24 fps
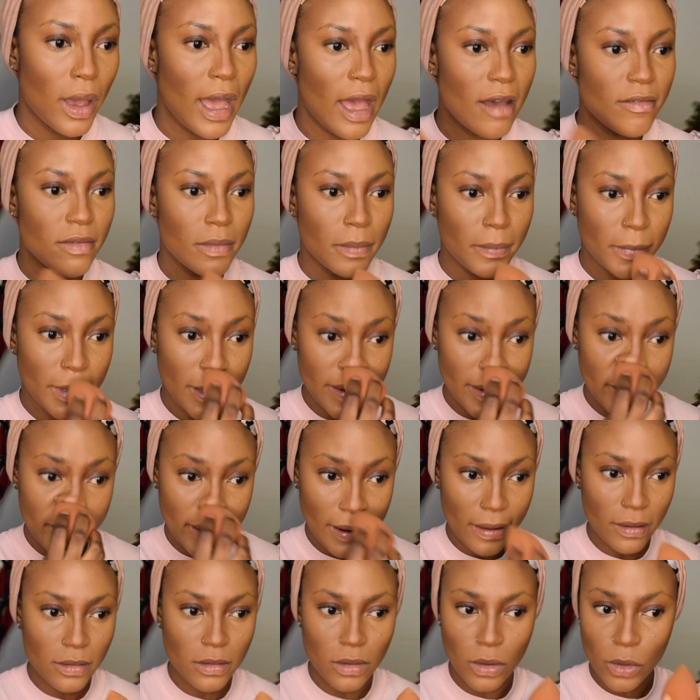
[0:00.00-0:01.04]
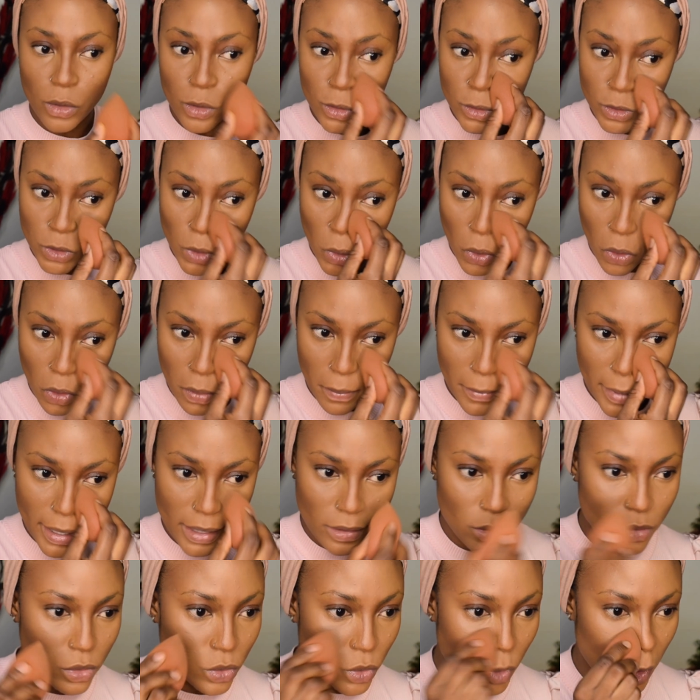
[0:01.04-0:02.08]
I haven't blended out the contour on my
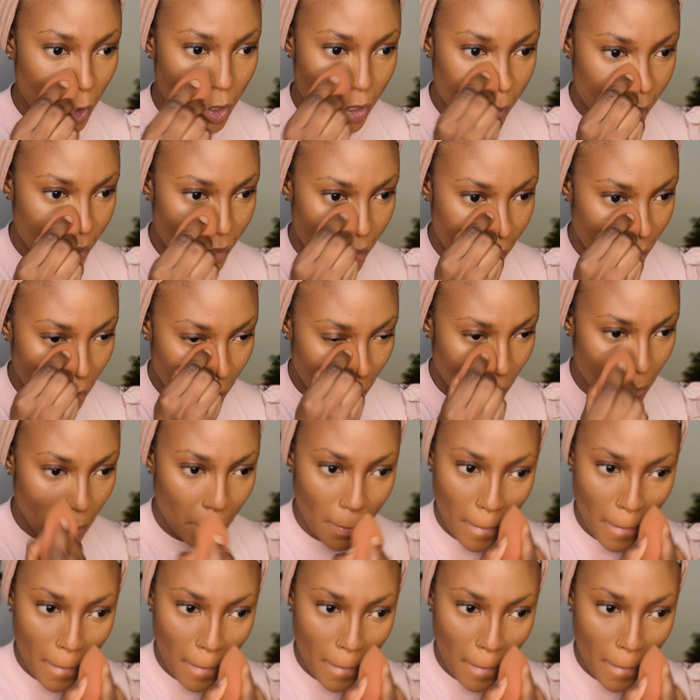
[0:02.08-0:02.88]
nose yet.